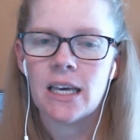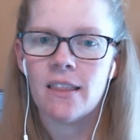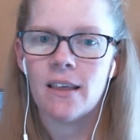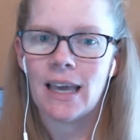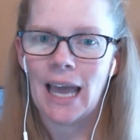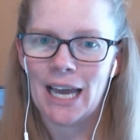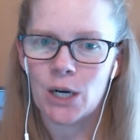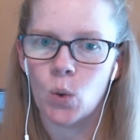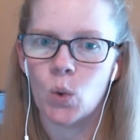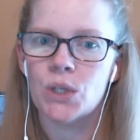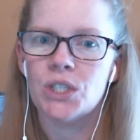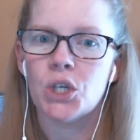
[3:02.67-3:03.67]
the
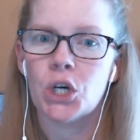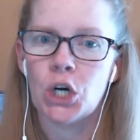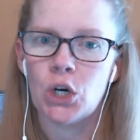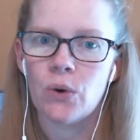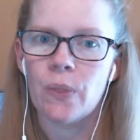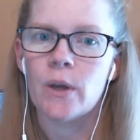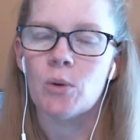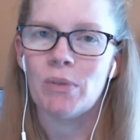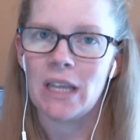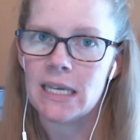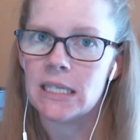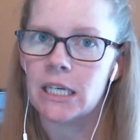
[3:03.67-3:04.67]
categories earn their
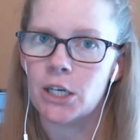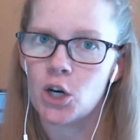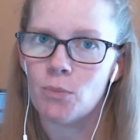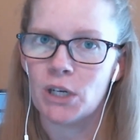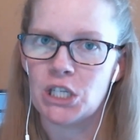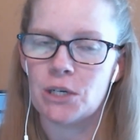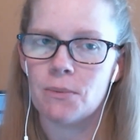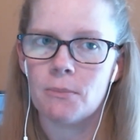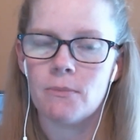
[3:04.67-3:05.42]
place in your budget.